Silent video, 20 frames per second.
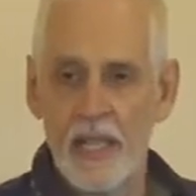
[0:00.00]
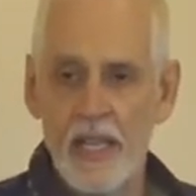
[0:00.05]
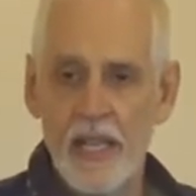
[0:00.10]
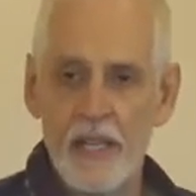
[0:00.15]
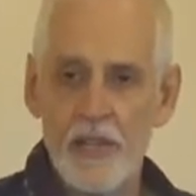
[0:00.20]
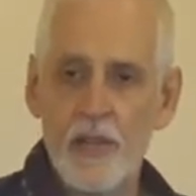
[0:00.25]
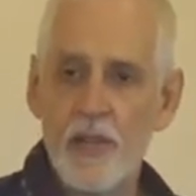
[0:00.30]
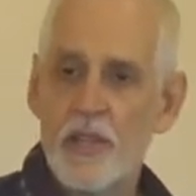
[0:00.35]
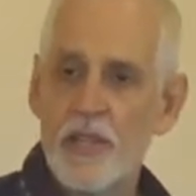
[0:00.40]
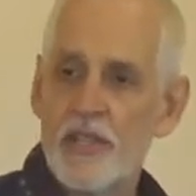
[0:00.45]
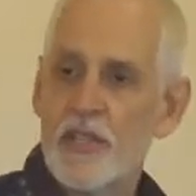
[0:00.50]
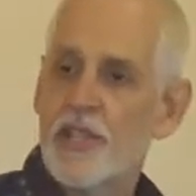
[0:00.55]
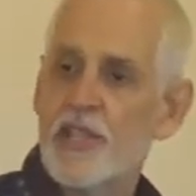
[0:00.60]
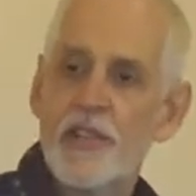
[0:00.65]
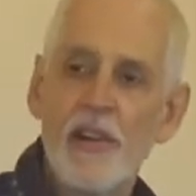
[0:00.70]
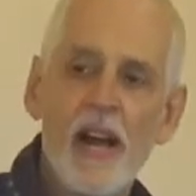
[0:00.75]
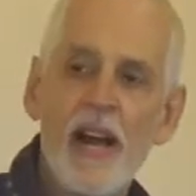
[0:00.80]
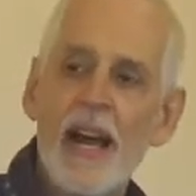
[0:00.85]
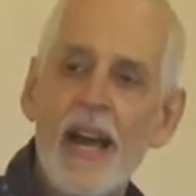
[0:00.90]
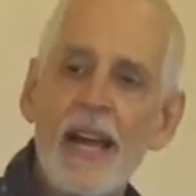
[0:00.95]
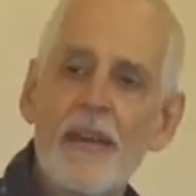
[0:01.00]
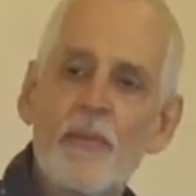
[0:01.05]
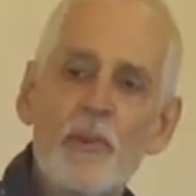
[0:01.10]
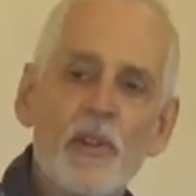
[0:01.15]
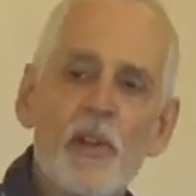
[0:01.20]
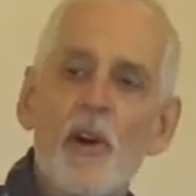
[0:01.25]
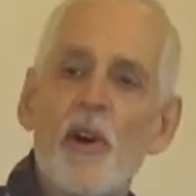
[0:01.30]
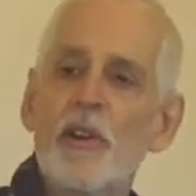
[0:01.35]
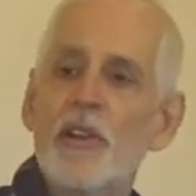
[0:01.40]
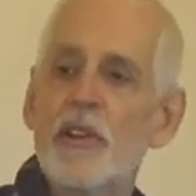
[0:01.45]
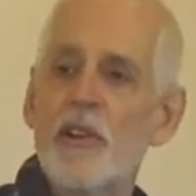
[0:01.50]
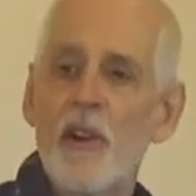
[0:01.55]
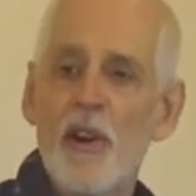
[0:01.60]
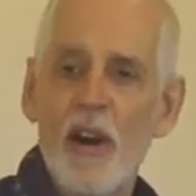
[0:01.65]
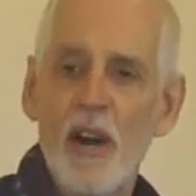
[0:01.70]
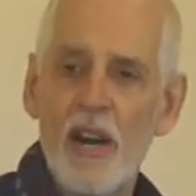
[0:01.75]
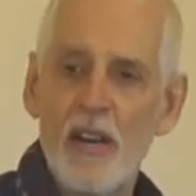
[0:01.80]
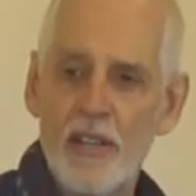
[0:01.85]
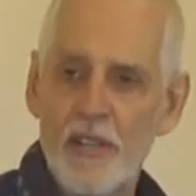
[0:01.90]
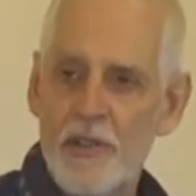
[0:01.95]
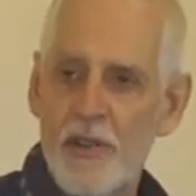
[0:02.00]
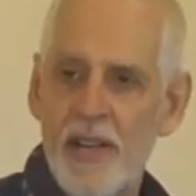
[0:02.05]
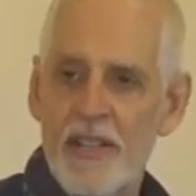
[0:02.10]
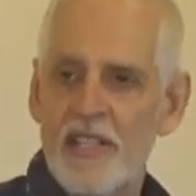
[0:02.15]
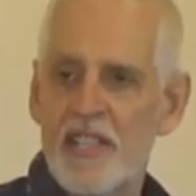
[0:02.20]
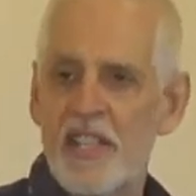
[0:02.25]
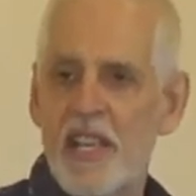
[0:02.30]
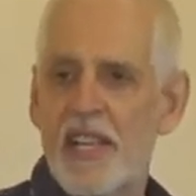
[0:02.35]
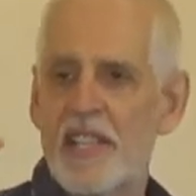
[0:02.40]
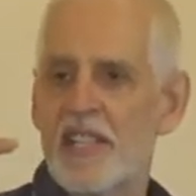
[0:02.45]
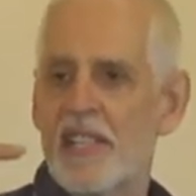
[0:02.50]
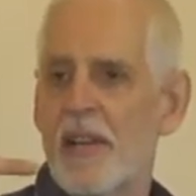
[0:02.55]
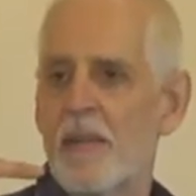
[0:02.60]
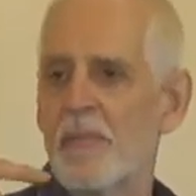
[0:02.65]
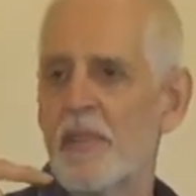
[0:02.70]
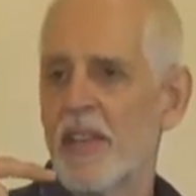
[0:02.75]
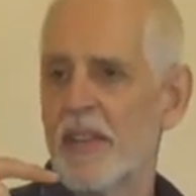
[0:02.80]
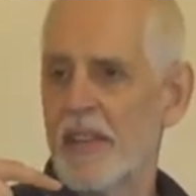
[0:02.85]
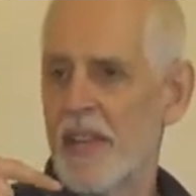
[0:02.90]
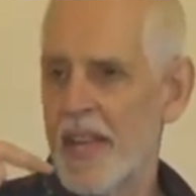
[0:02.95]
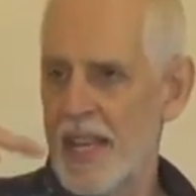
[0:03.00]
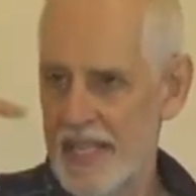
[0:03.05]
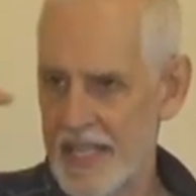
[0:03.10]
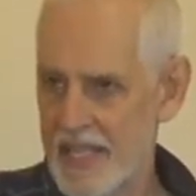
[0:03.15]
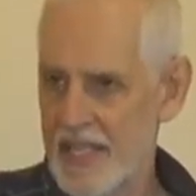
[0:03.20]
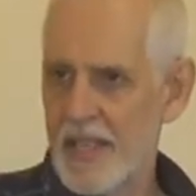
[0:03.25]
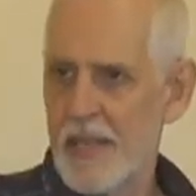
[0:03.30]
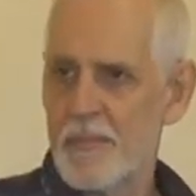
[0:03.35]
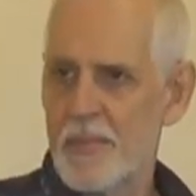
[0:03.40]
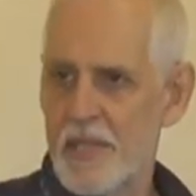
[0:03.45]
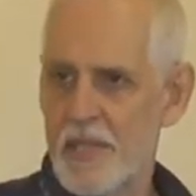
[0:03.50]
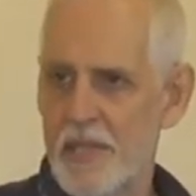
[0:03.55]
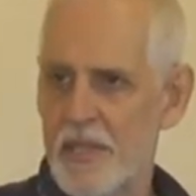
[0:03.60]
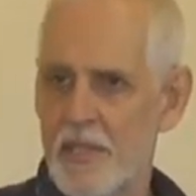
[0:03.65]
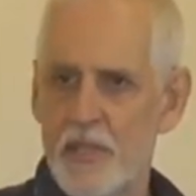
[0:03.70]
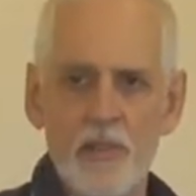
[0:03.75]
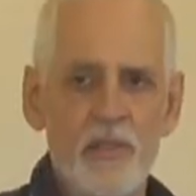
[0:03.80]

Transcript: And you can strive with all your heart to try to say something that has substance.